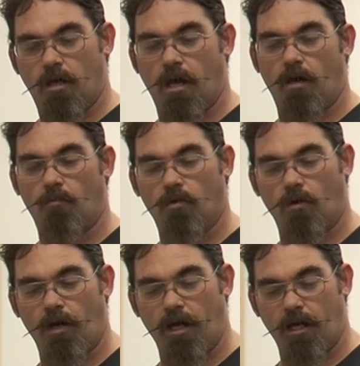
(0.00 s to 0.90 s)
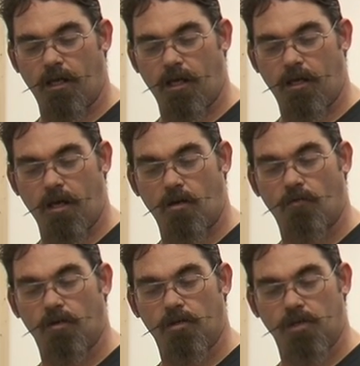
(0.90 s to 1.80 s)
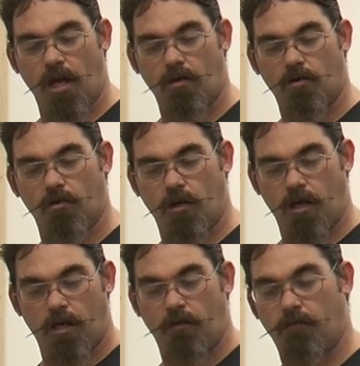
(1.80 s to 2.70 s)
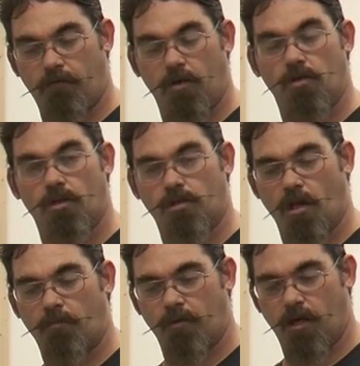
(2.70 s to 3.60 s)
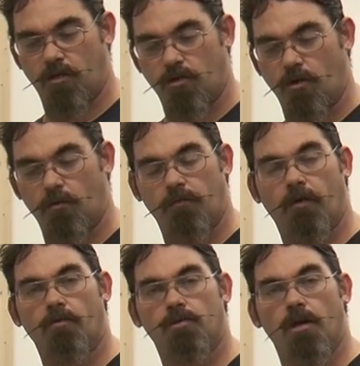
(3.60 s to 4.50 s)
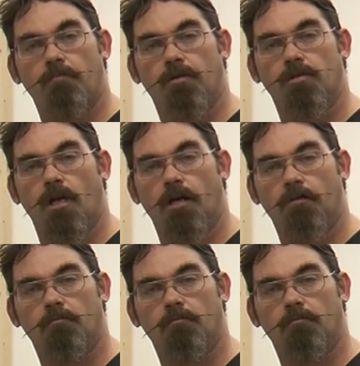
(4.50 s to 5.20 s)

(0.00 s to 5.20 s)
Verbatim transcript: And we'll go ahead and head over to the sander and finish this up and show you what the final shape looks like.